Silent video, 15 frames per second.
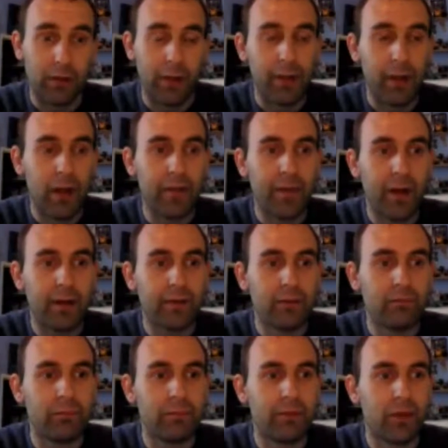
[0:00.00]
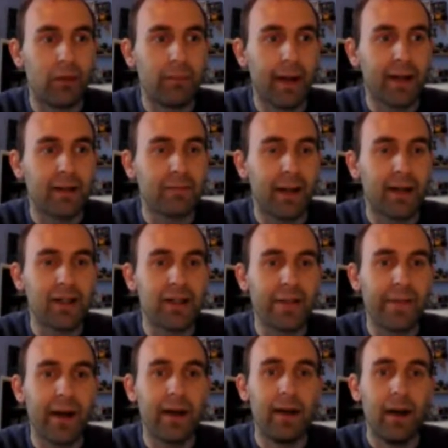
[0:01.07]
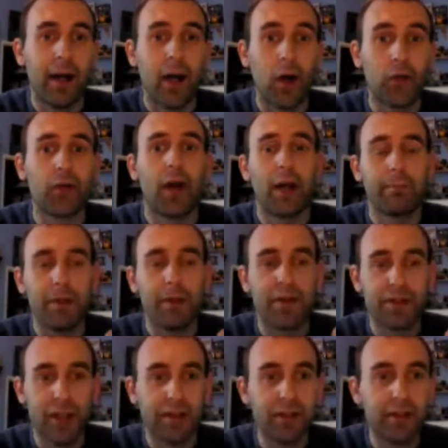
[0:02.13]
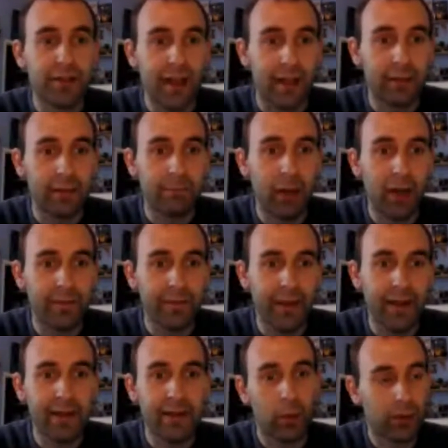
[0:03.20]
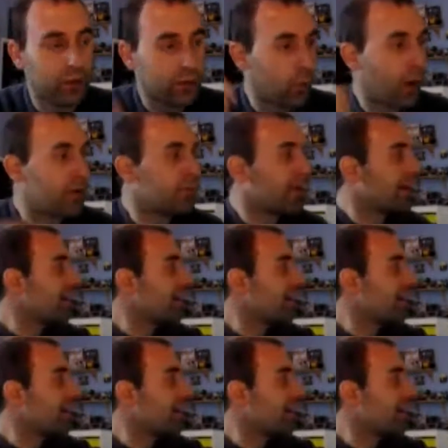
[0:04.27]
going over and sort of man- managing that. I also had my son's second birthday, the one who won't